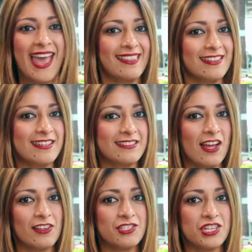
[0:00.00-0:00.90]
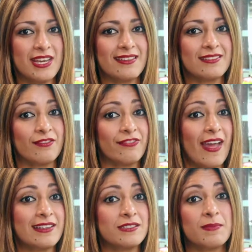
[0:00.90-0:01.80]
The technology is in
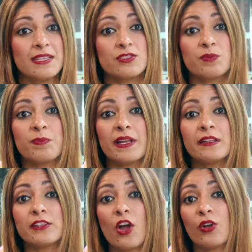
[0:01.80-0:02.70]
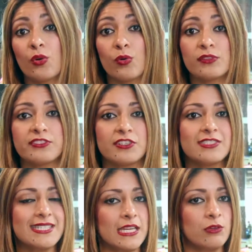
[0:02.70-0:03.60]
fact meant to build on Google's
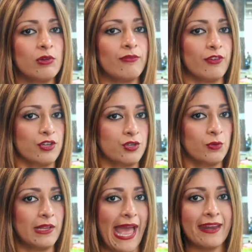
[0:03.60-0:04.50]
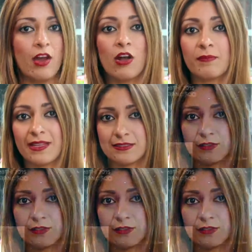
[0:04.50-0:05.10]
continued virtual and augmented